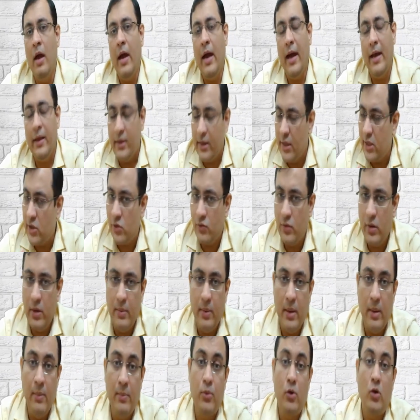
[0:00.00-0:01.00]
And this will
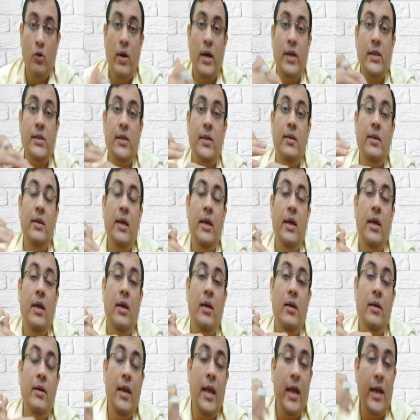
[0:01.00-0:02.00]
be improvised in
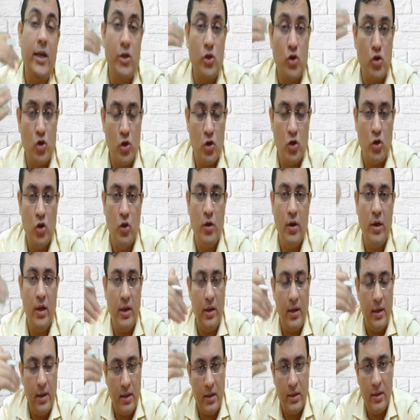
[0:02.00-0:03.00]
the next
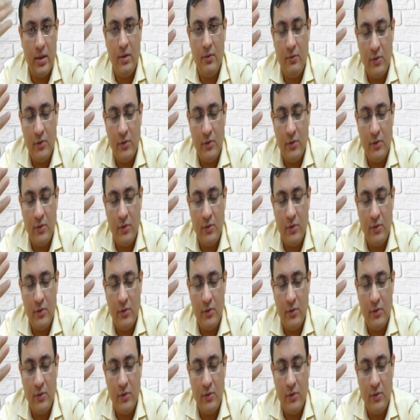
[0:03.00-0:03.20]
theory,